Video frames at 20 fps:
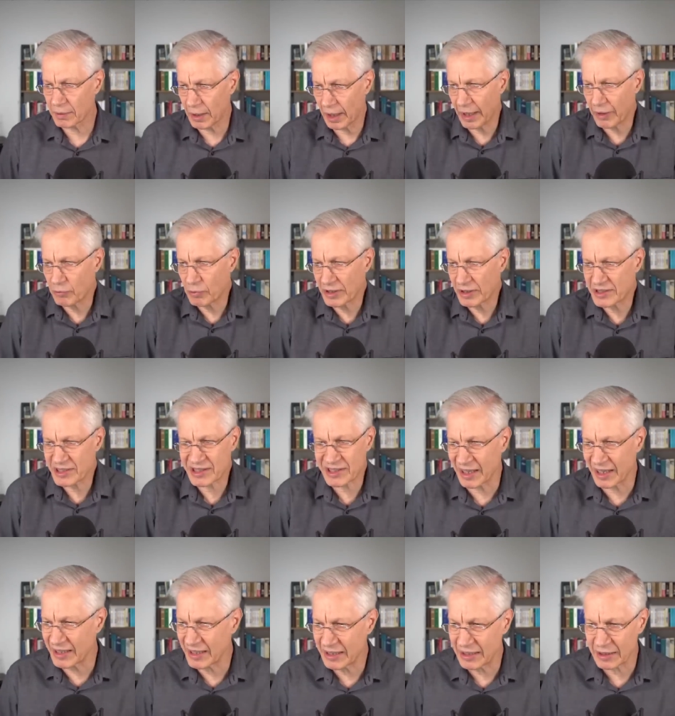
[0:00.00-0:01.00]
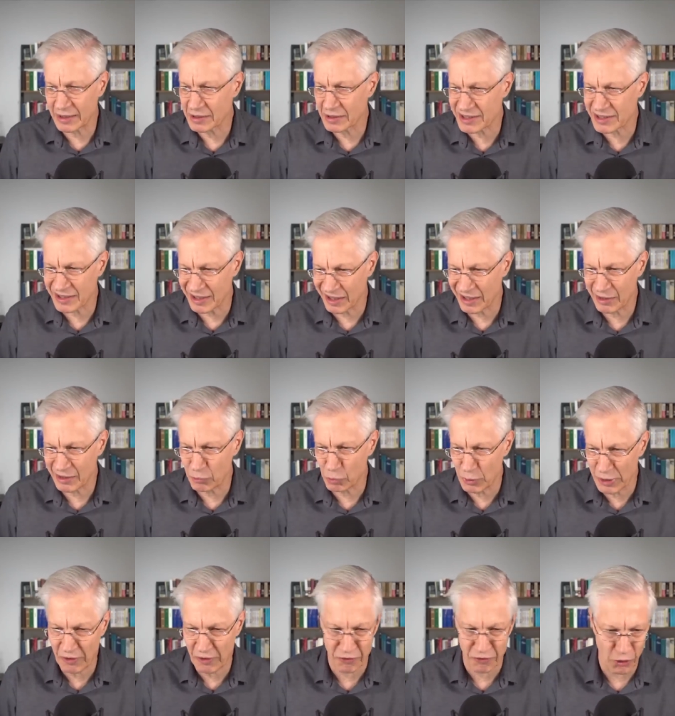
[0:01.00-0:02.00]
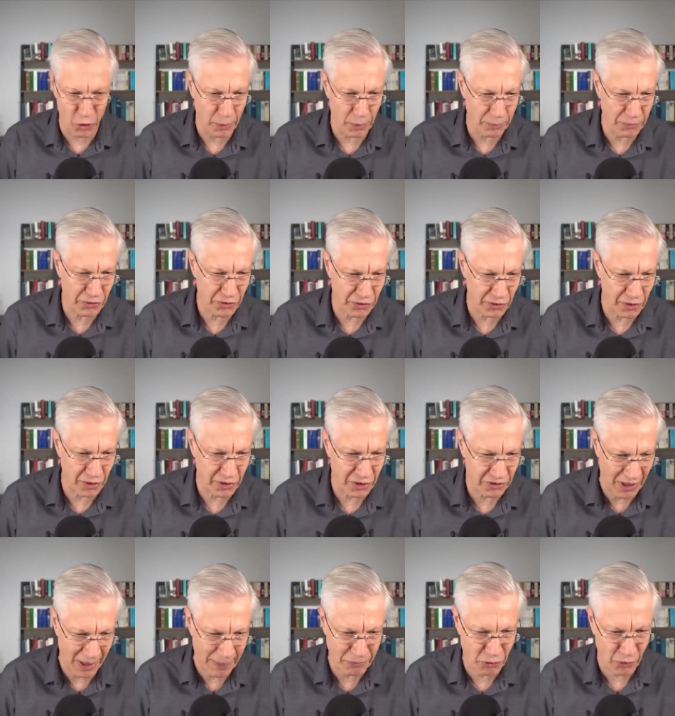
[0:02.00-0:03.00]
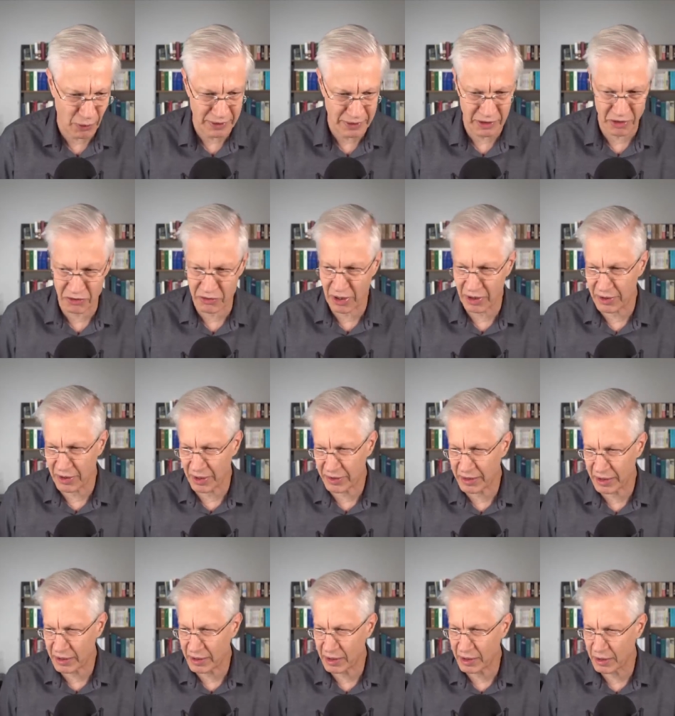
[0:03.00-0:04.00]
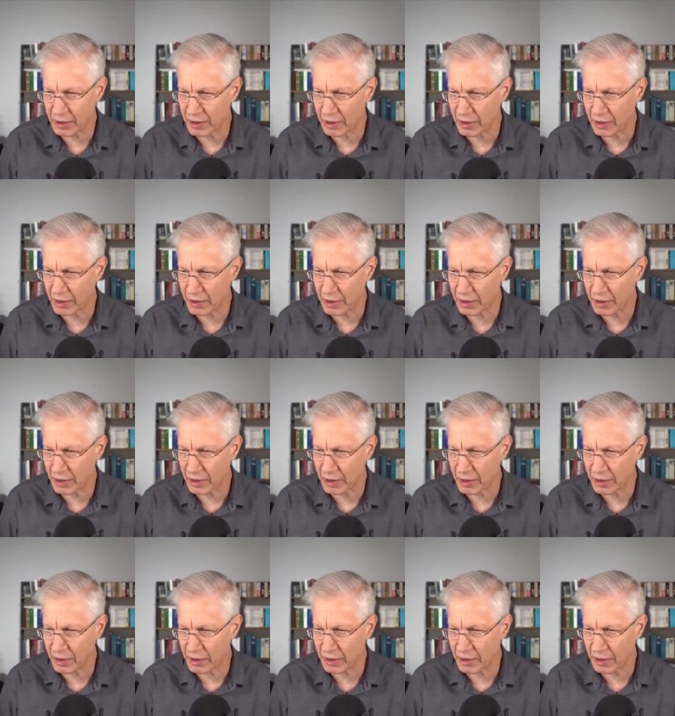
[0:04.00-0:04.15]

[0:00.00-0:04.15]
I read the study, and the study reaffirms this abstract. There's not nothing.